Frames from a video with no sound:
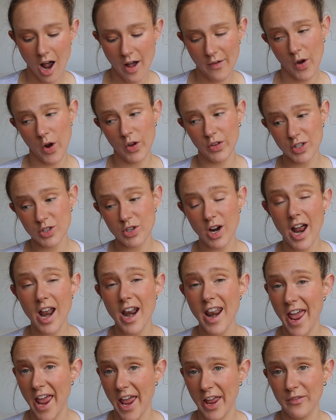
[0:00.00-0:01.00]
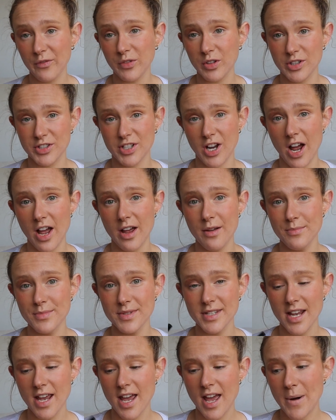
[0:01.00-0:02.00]
I only tried it a handful of
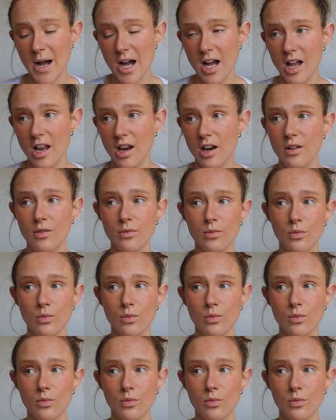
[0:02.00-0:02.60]
times, but